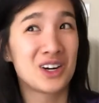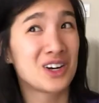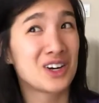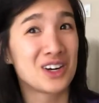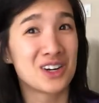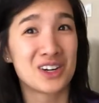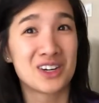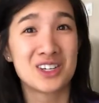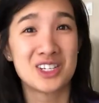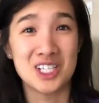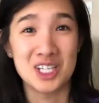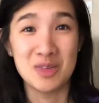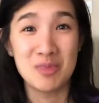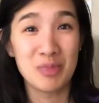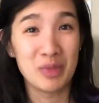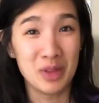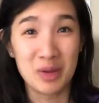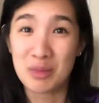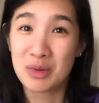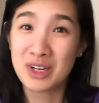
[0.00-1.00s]
her
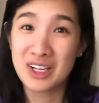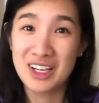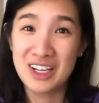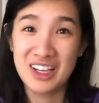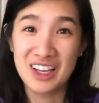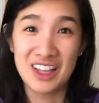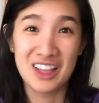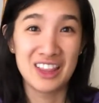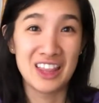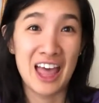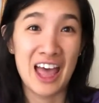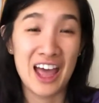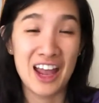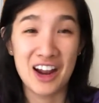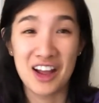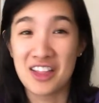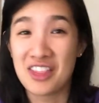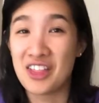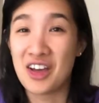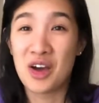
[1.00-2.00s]
Jeep Liberty, and
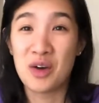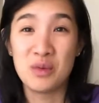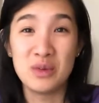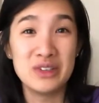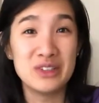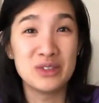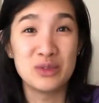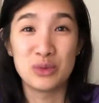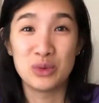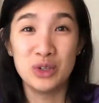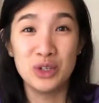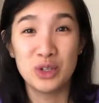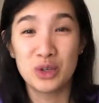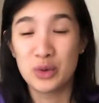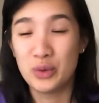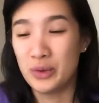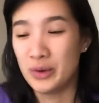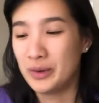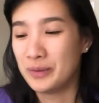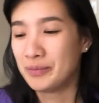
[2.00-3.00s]
that I thought was really
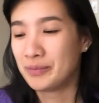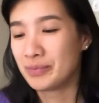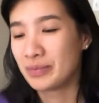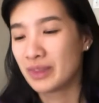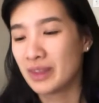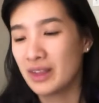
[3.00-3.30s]
cool.